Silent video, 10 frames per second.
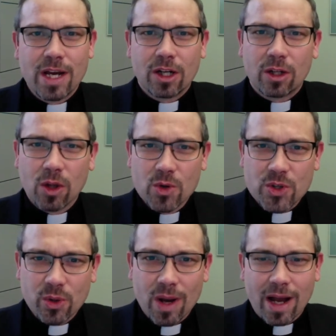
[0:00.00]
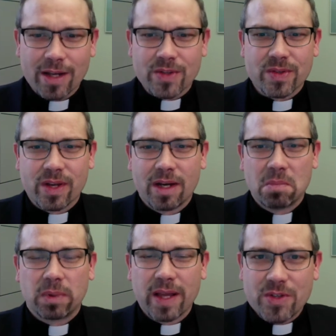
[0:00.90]
Close your eyes,
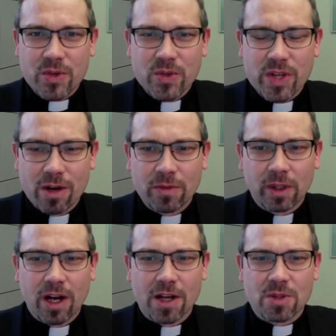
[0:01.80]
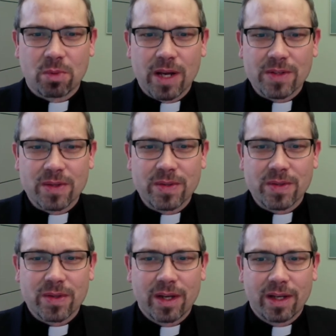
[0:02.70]
place yourself in God's
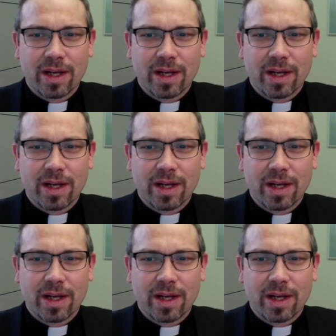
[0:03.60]
presence.